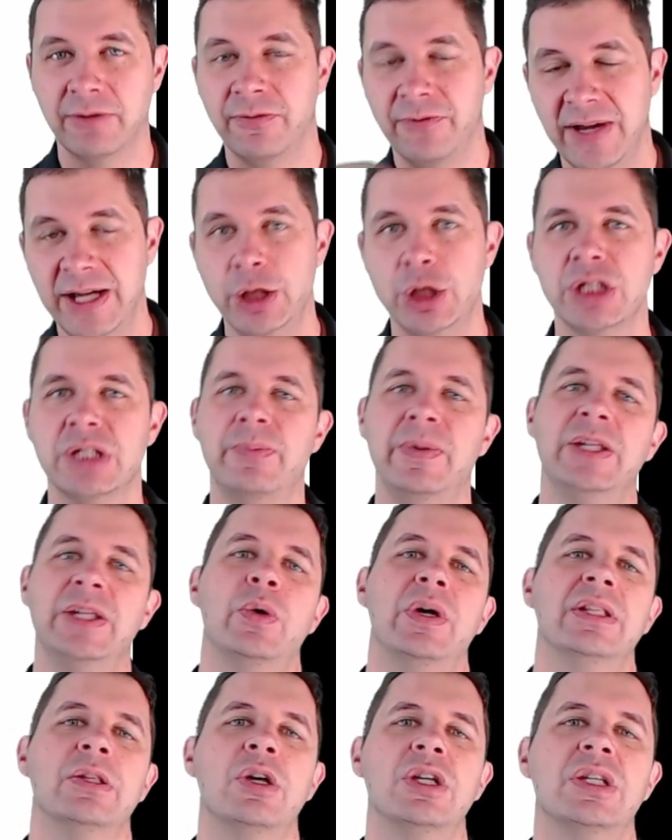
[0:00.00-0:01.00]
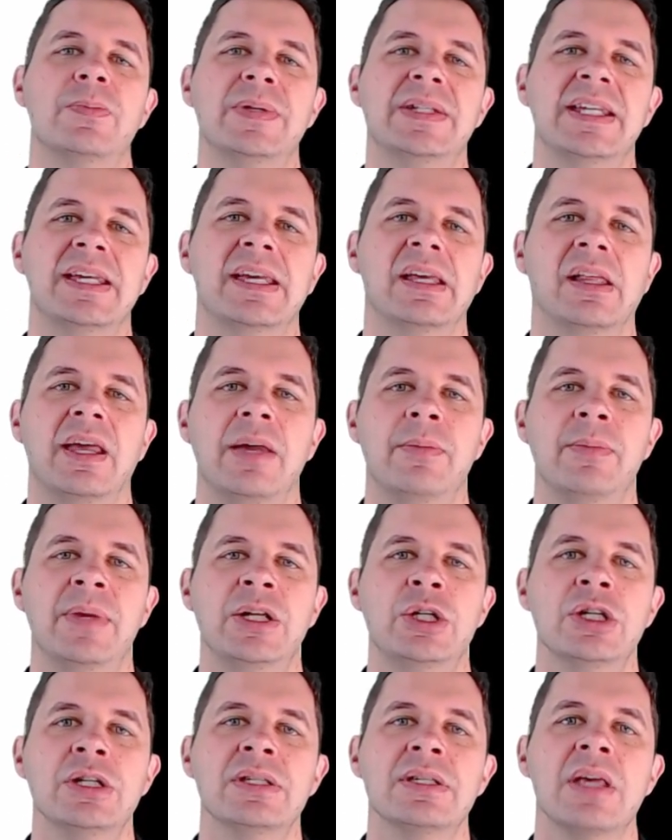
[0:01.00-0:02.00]
features between those particular
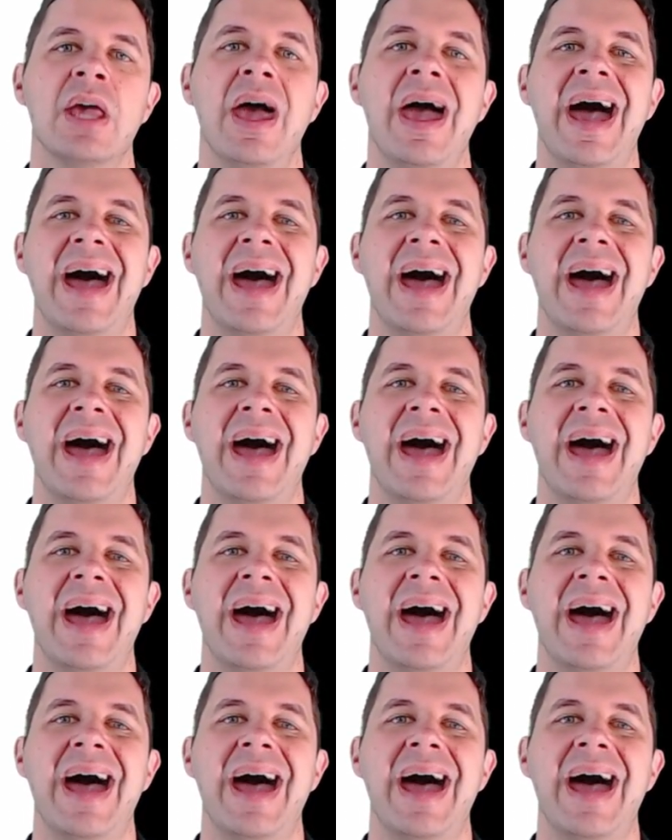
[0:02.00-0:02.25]
images.